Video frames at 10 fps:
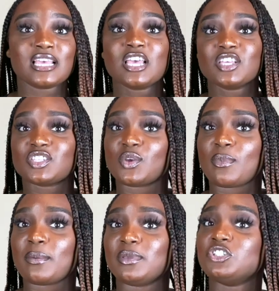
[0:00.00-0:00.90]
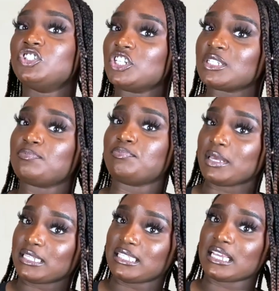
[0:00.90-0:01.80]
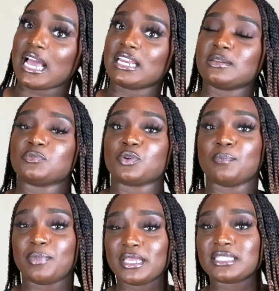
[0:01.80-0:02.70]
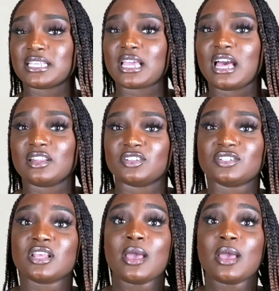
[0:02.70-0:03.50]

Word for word: So maybe just basic items or basic colors.